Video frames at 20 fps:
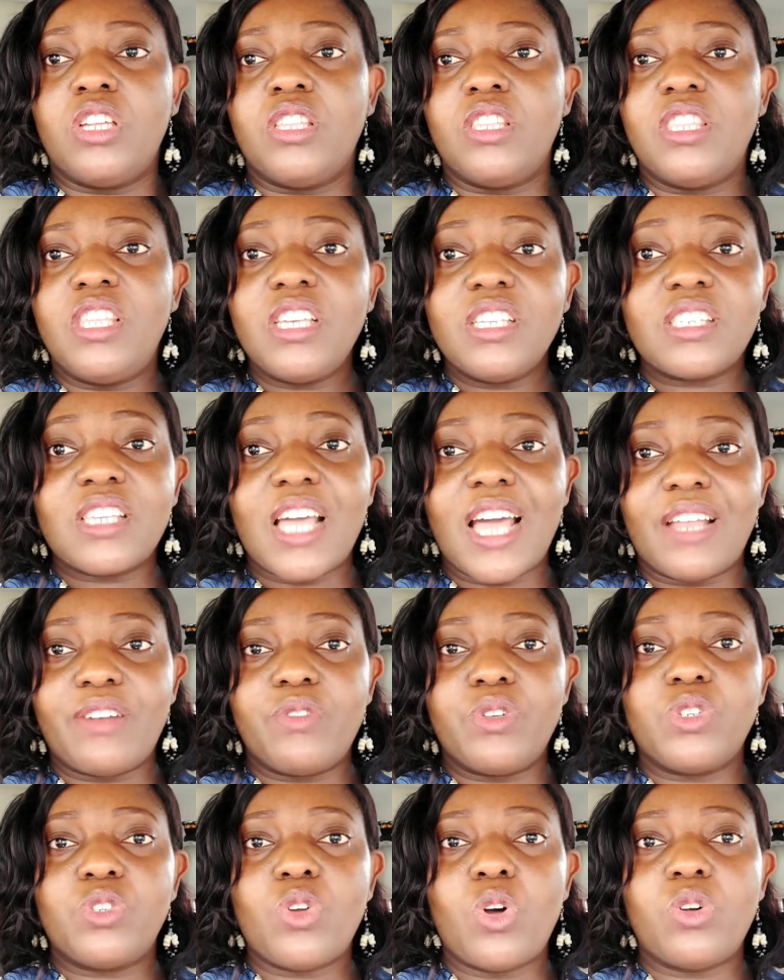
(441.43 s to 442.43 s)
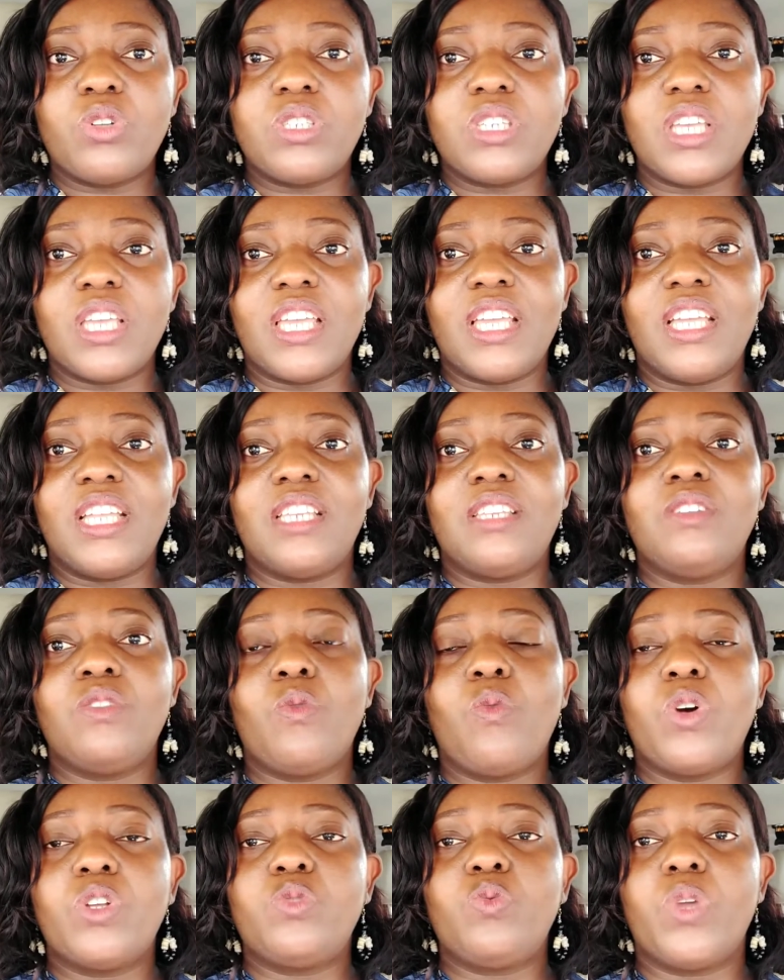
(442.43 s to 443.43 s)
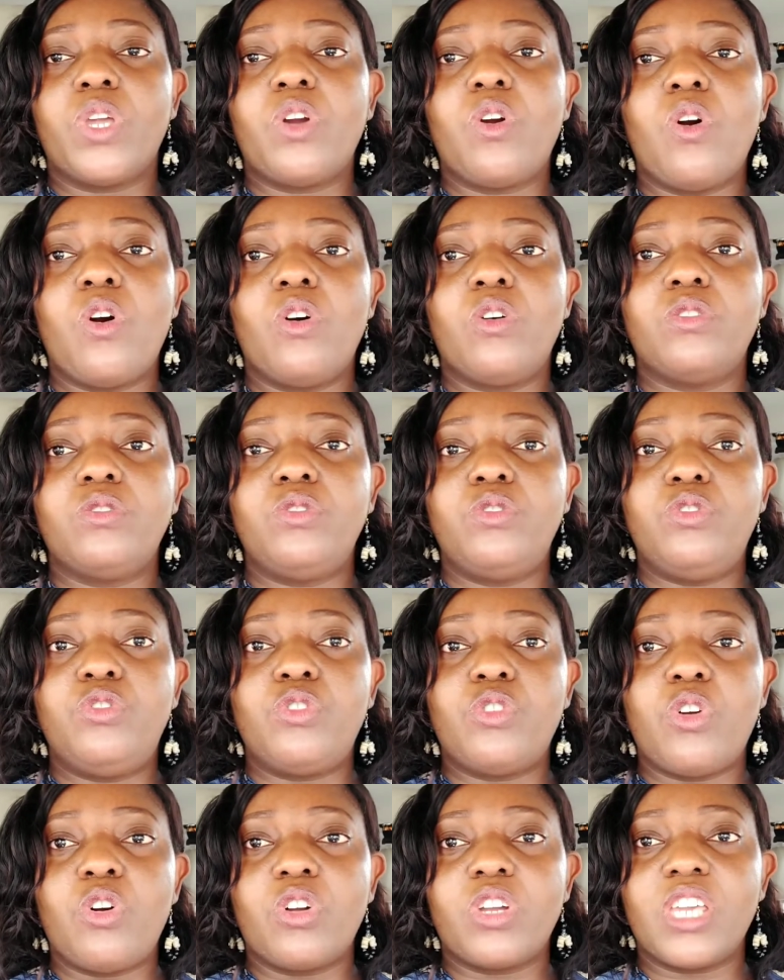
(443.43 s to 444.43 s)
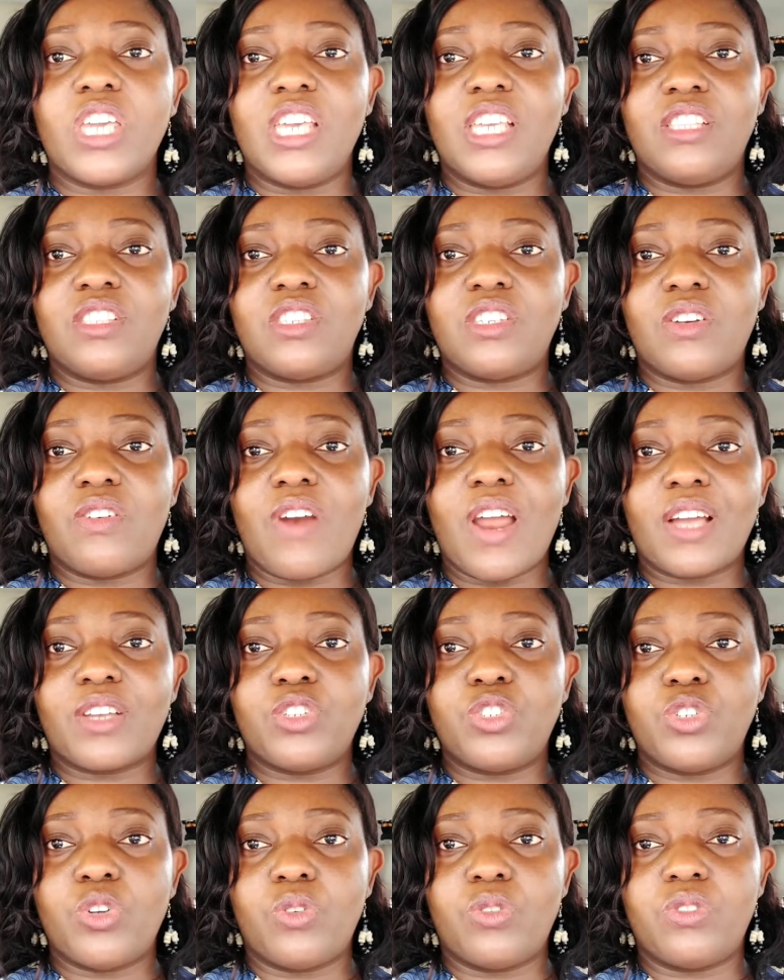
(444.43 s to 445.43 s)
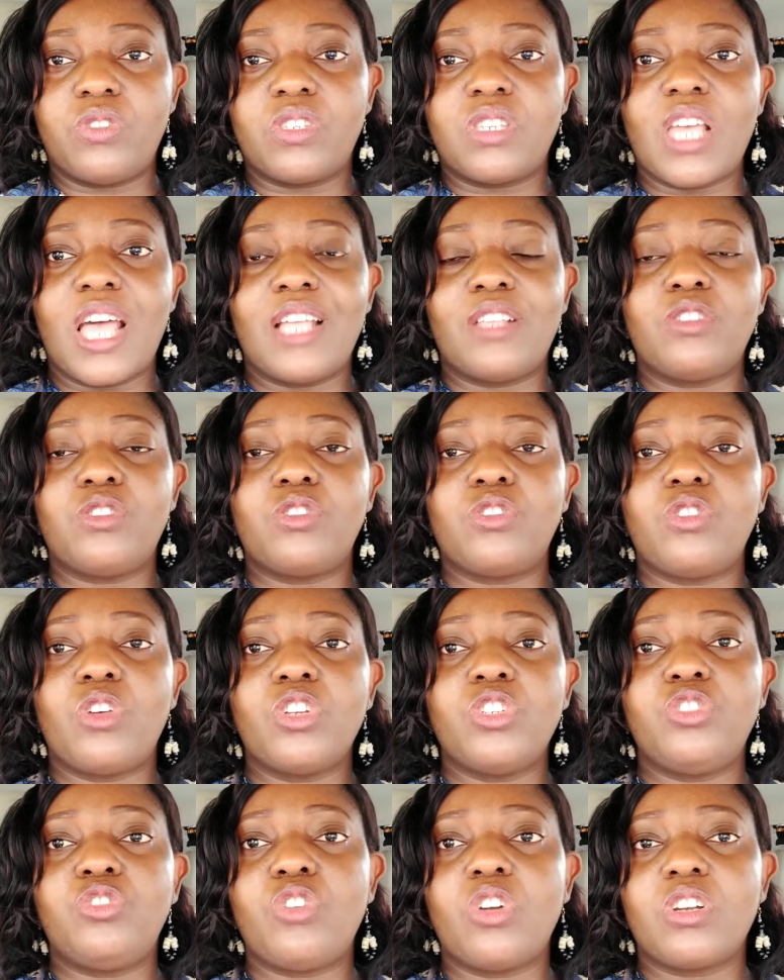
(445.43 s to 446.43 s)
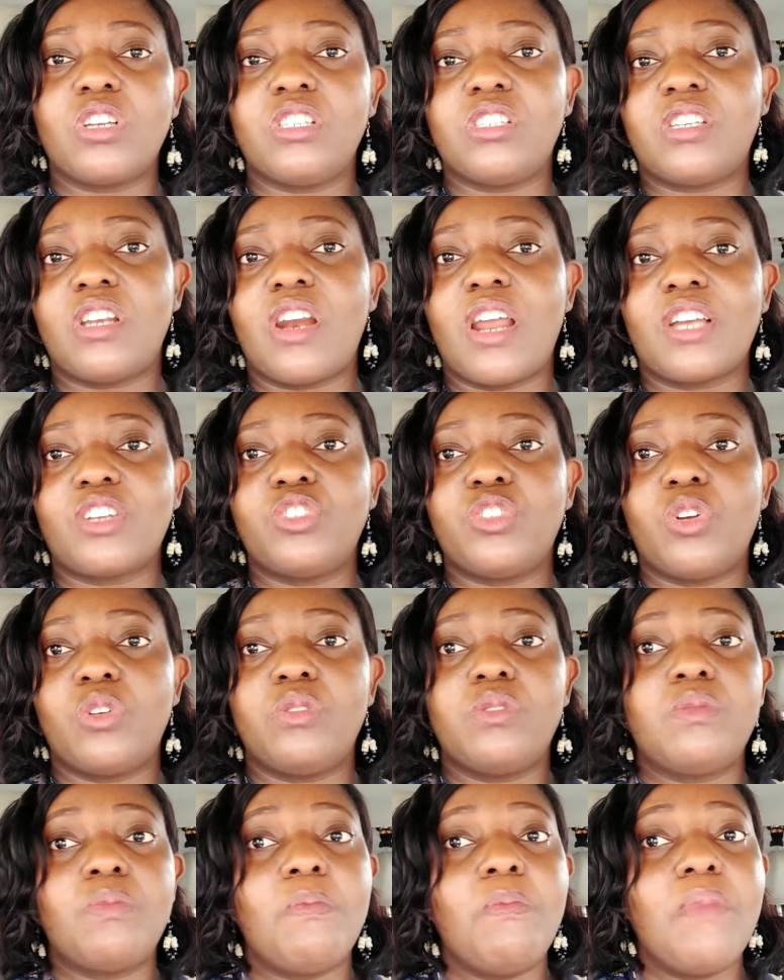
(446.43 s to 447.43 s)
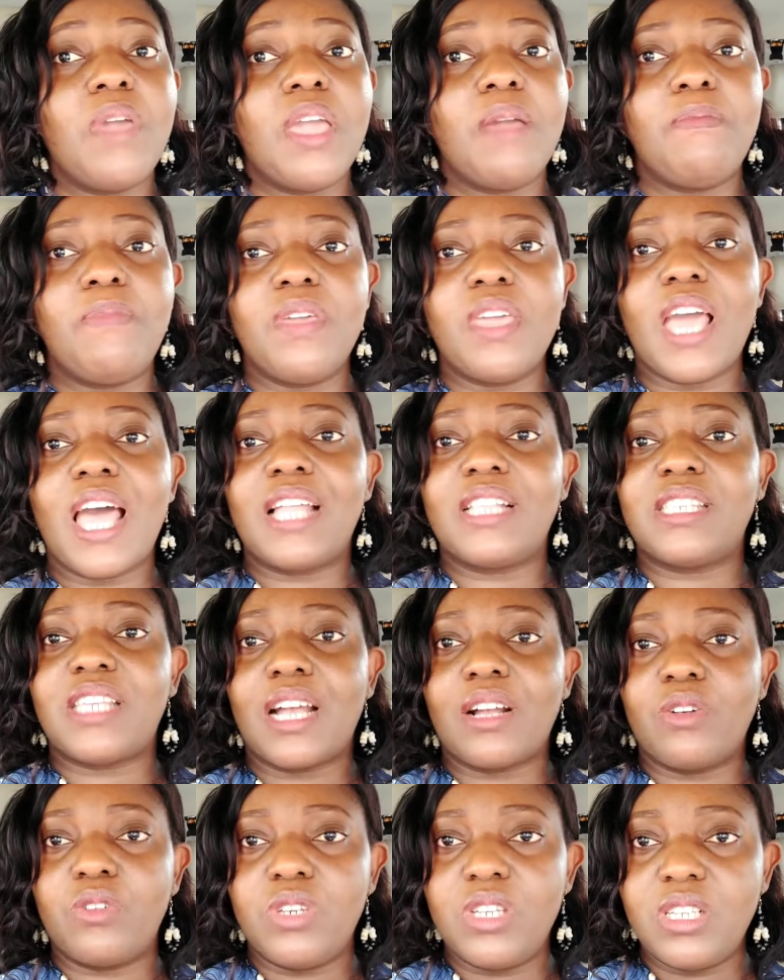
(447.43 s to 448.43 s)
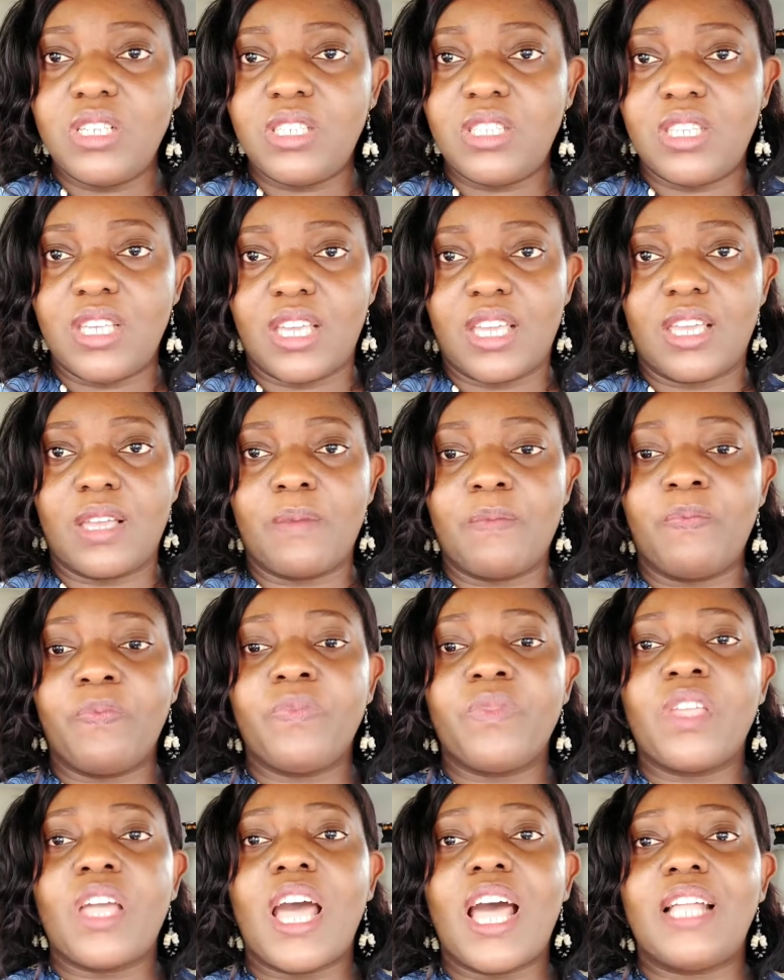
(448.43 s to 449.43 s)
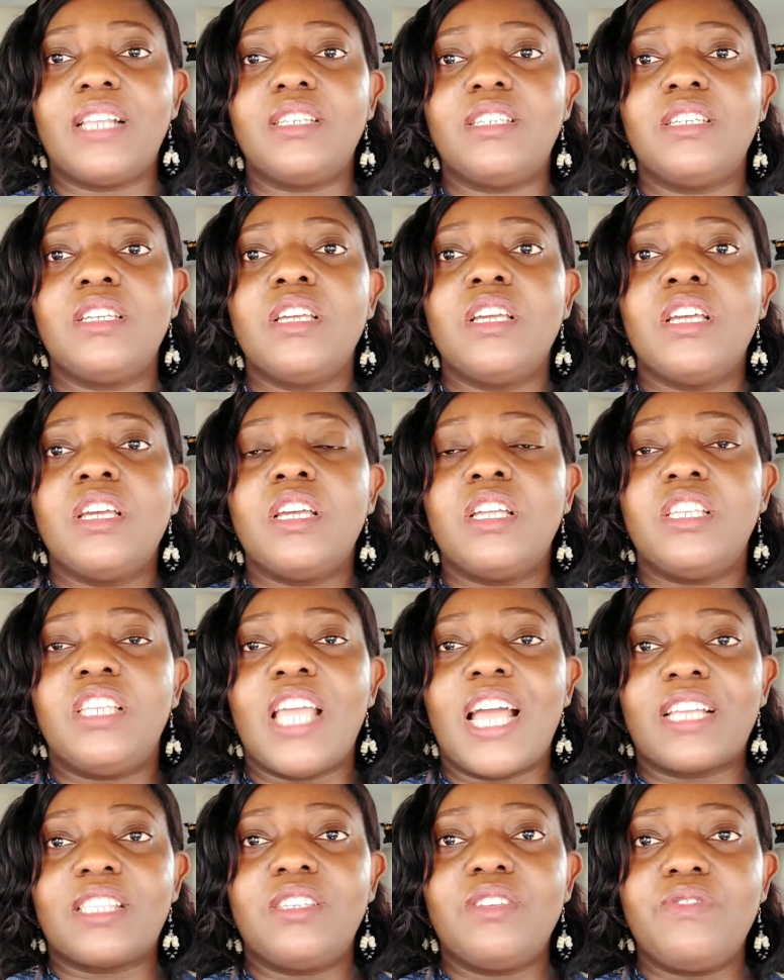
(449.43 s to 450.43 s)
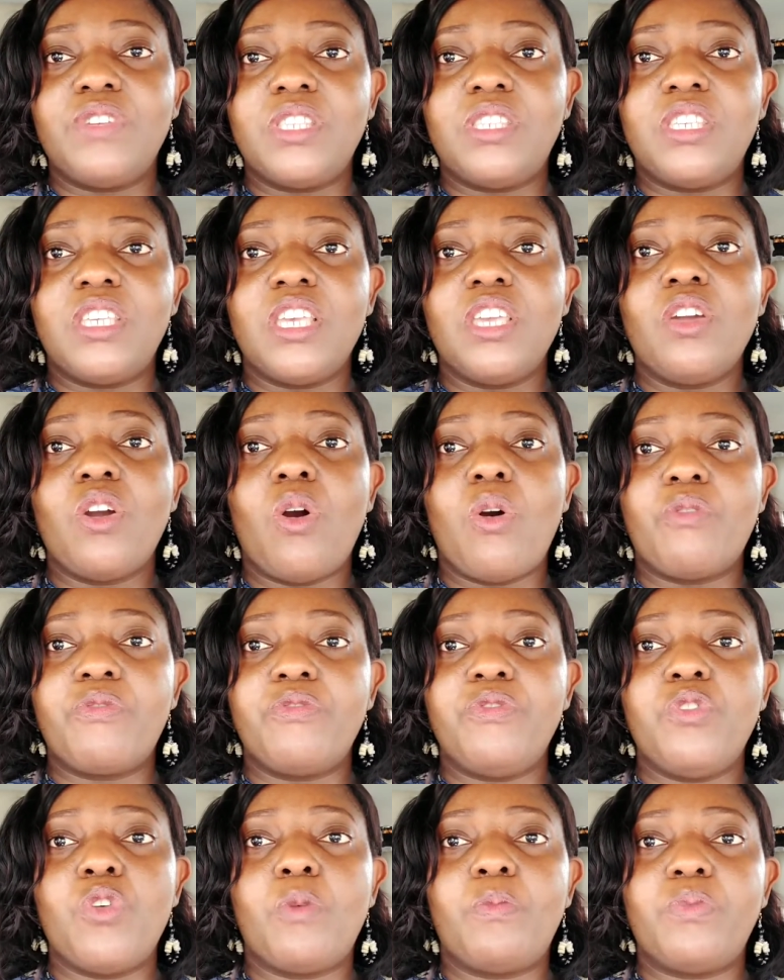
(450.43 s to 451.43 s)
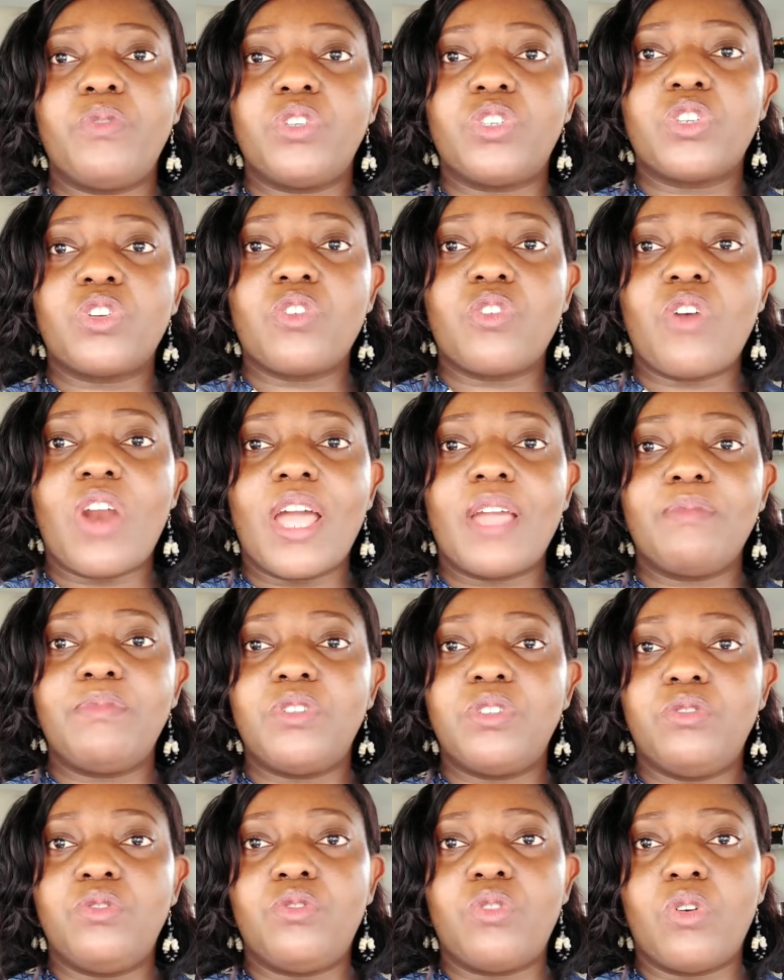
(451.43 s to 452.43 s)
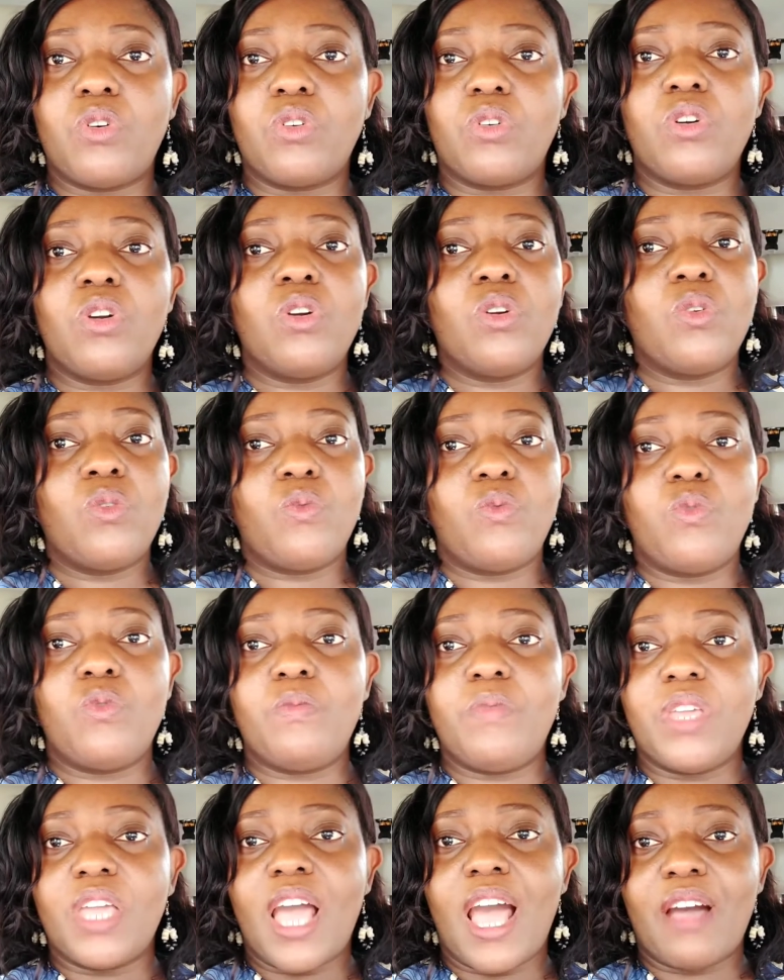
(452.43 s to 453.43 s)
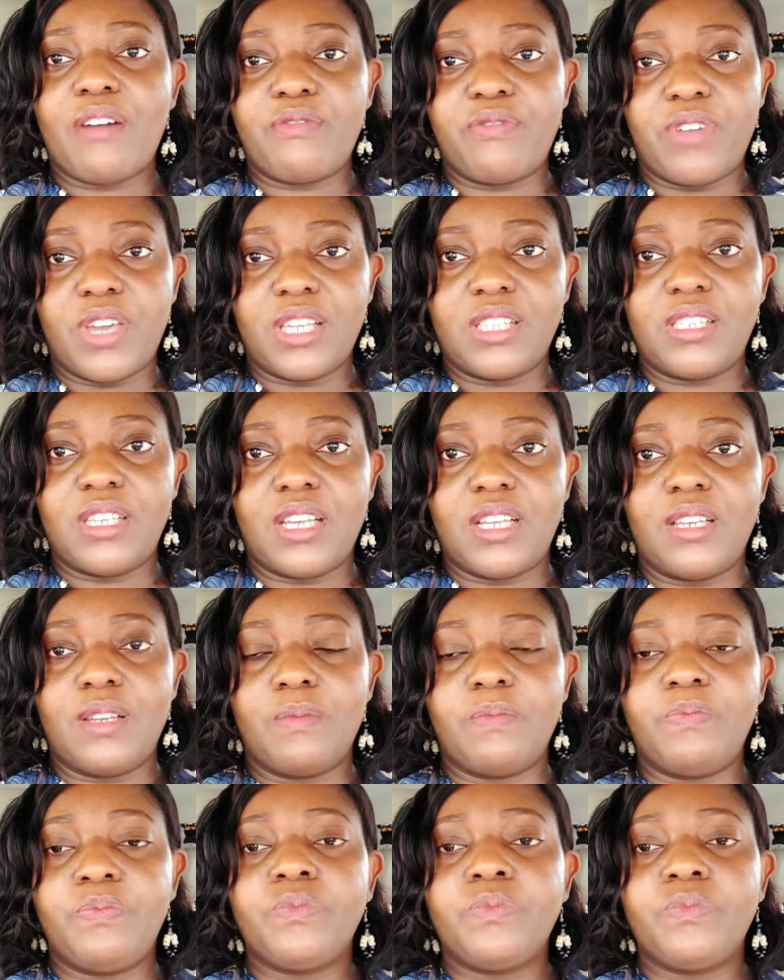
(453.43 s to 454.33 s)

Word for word: this can result in what we call drug interactions, and such drug interactions may be antagonistic, and the activity of your prescribed drug will be affected.